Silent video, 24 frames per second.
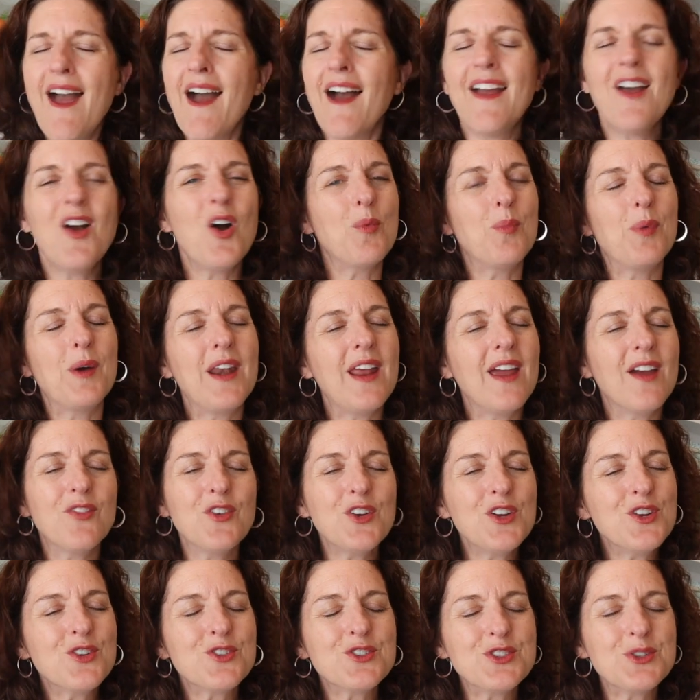I hope whatever
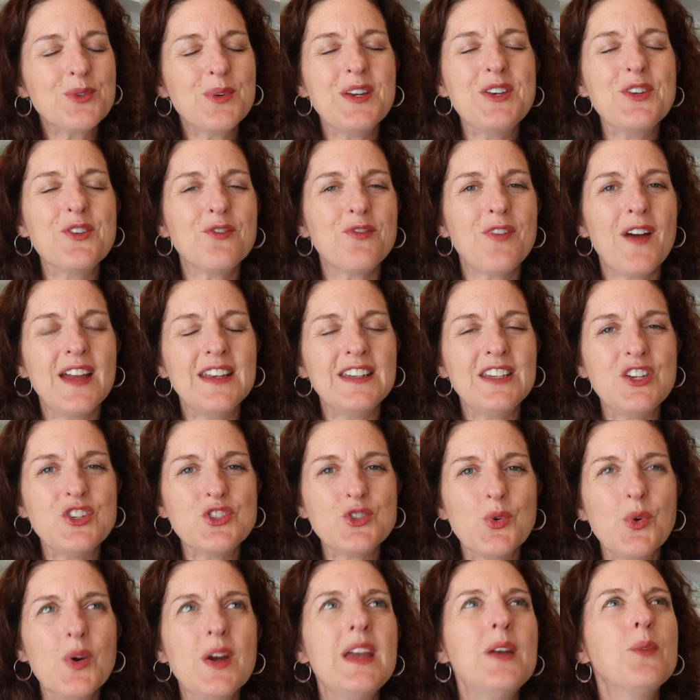you're doing, you're finding
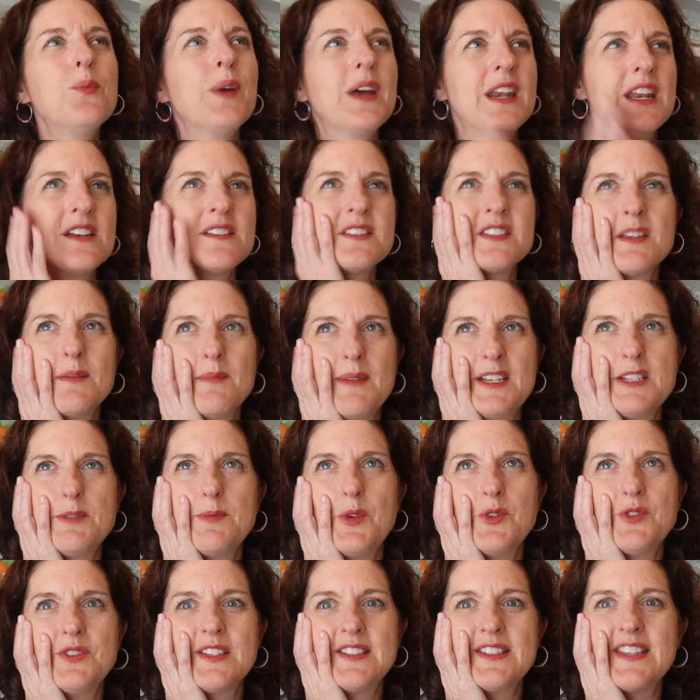joy. What else am I
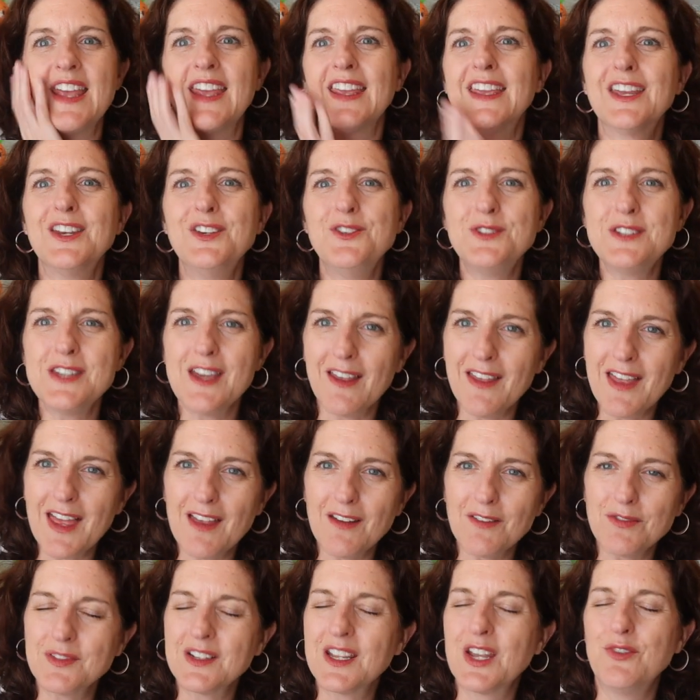supposed to say? Can you tell
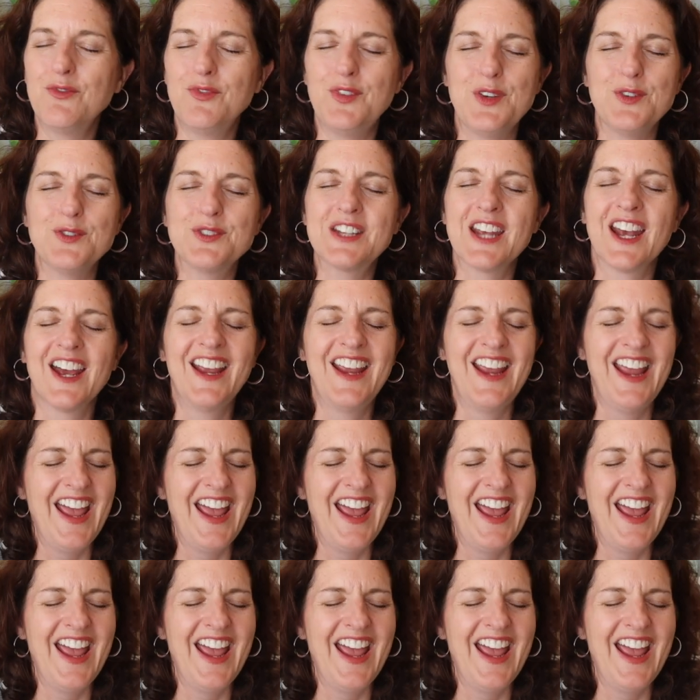how confused I am